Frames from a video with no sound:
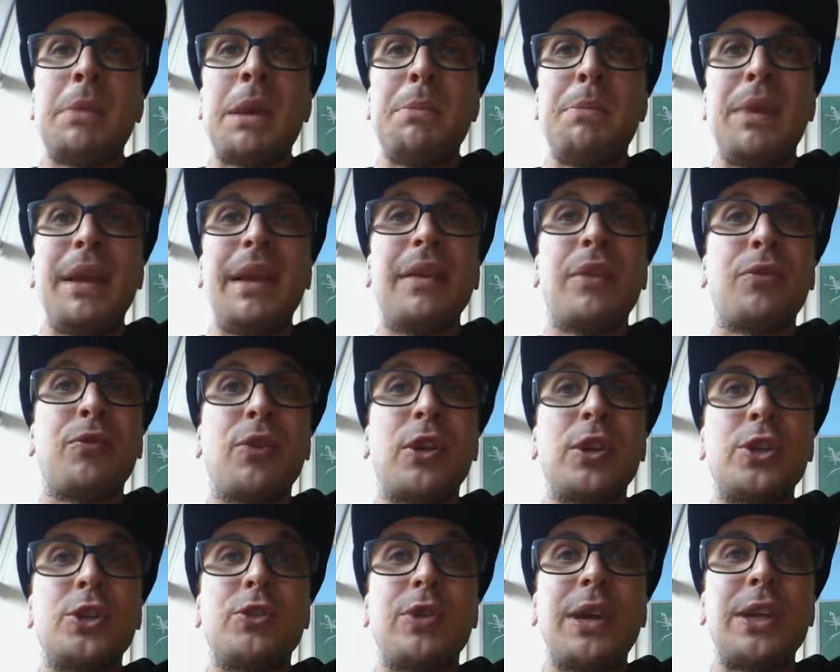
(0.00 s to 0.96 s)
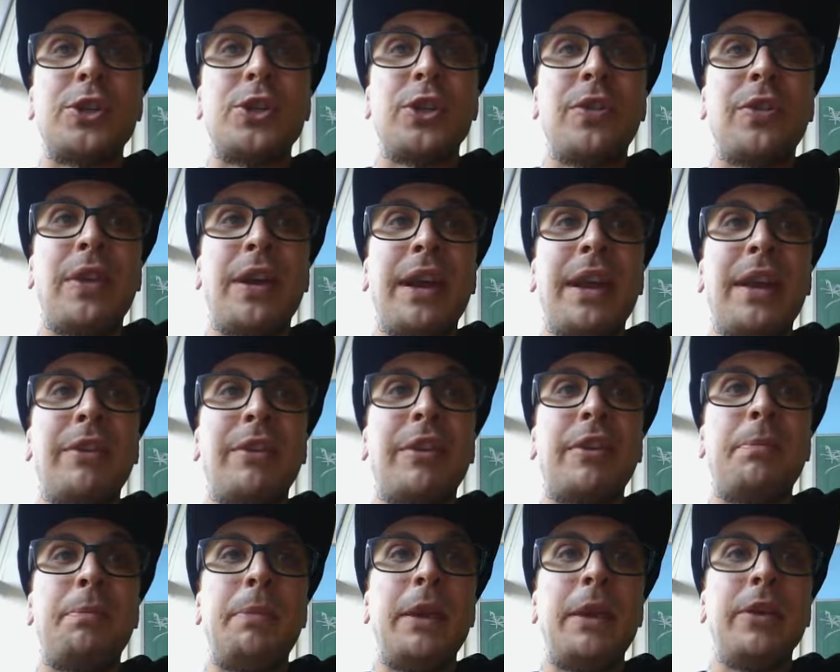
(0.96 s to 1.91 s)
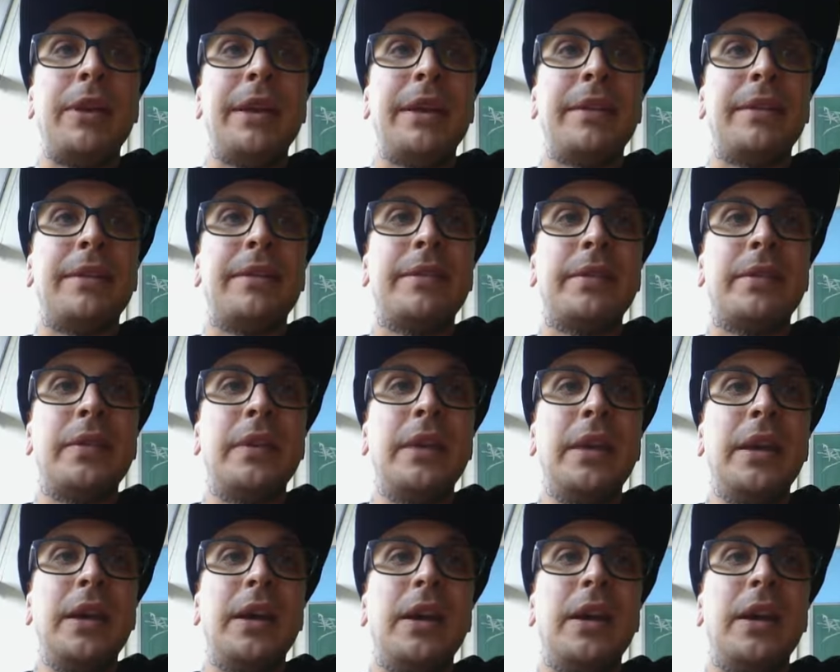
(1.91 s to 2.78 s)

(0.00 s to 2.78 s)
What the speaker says: My biggest frustration that I have experienced